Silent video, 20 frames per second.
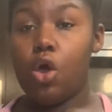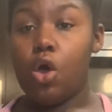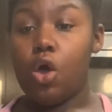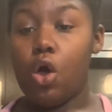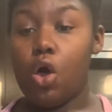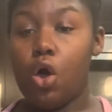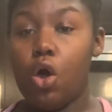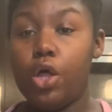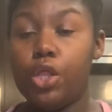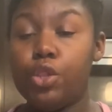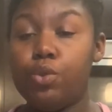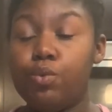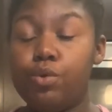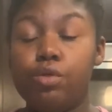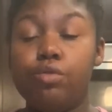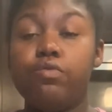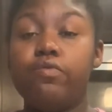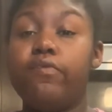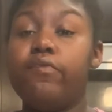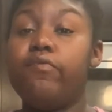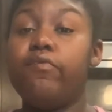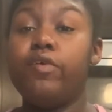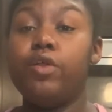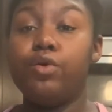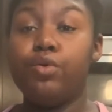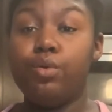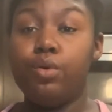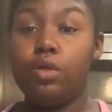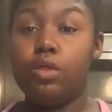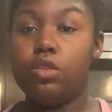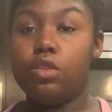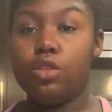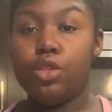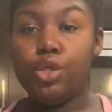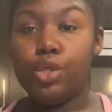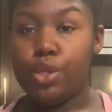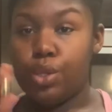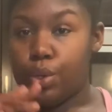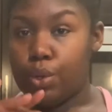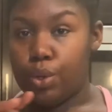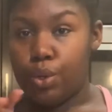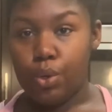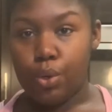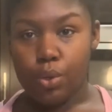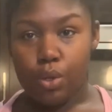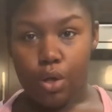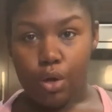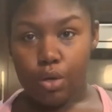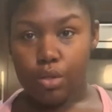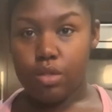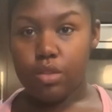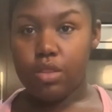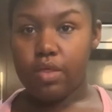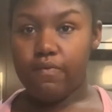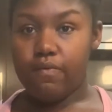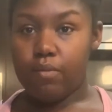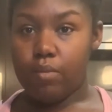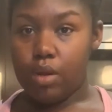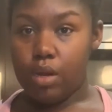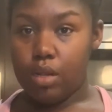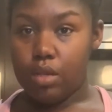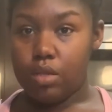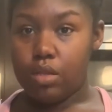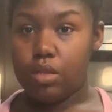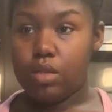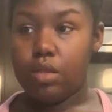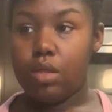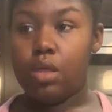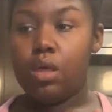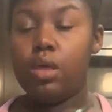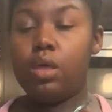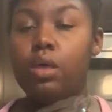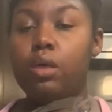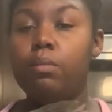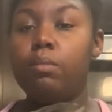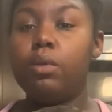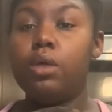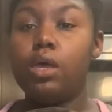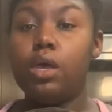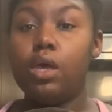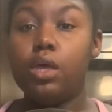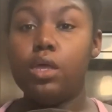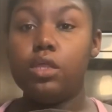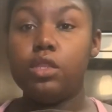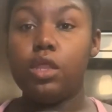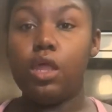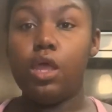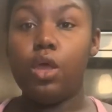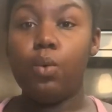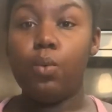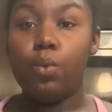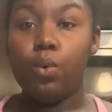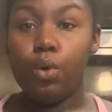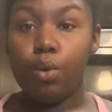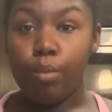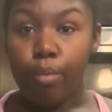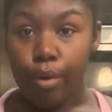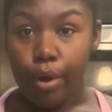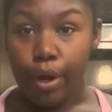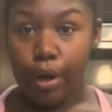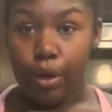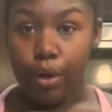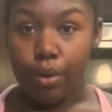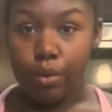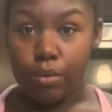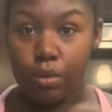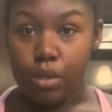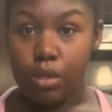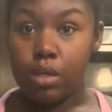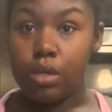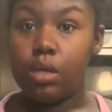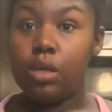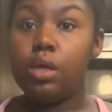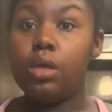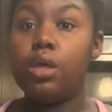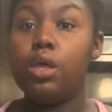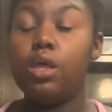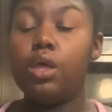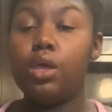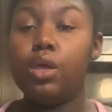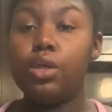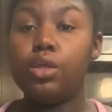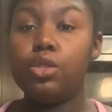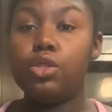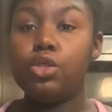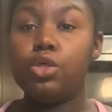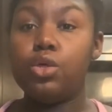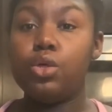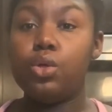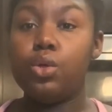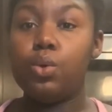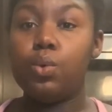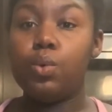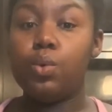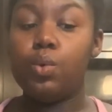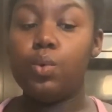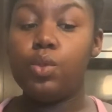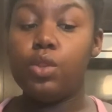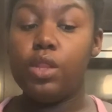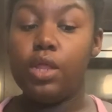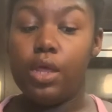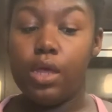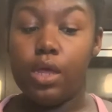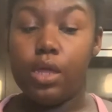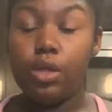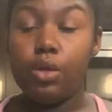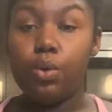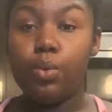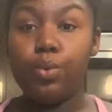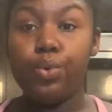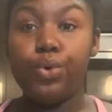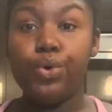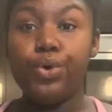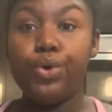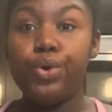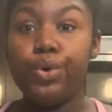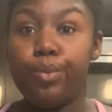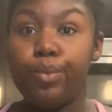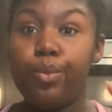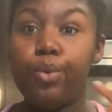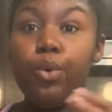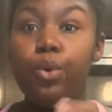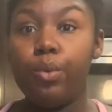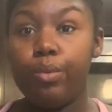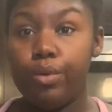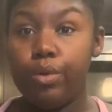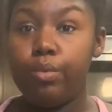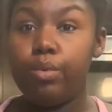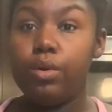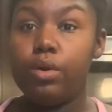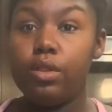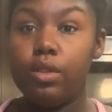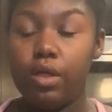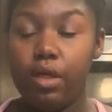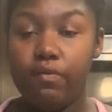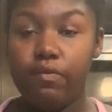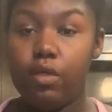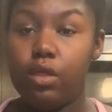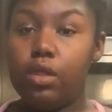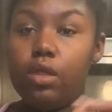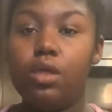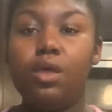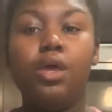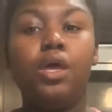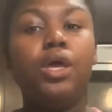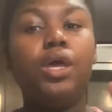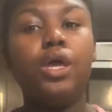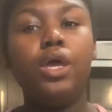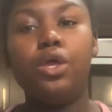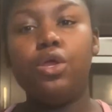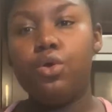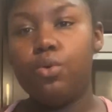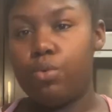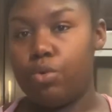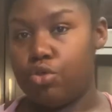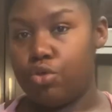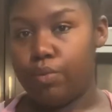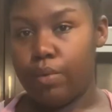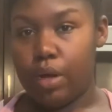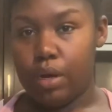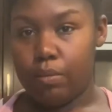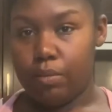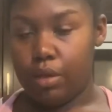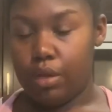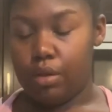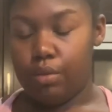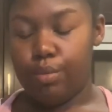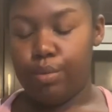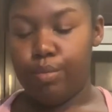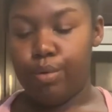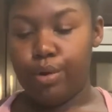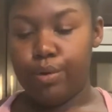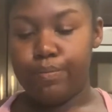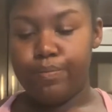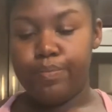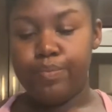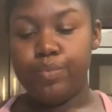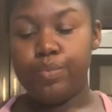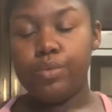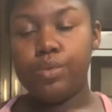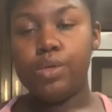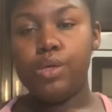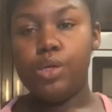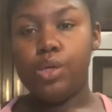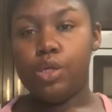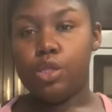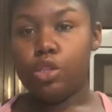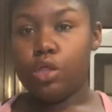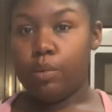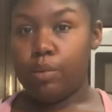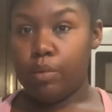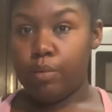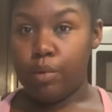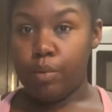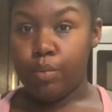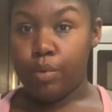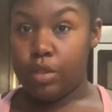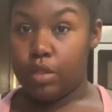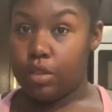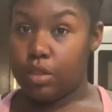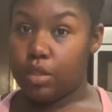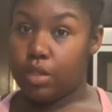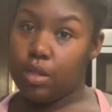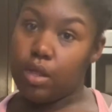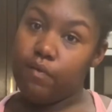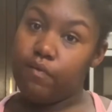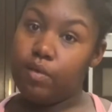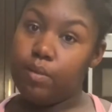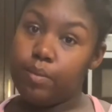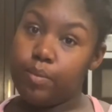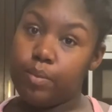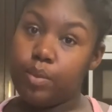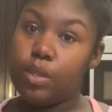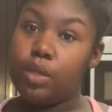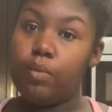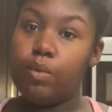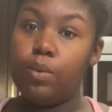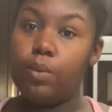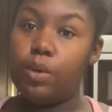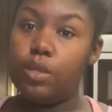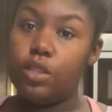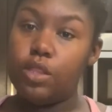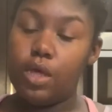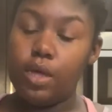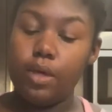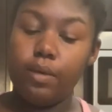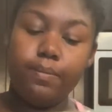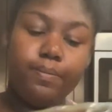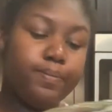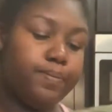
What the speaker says: on 375 degrees, no longer than 7 minutes, because it will brown. It then will cook more when you put it in the oven, and you want your bottom layer to be burnt. So I'm gonna put this in the oven. Give me 1 second.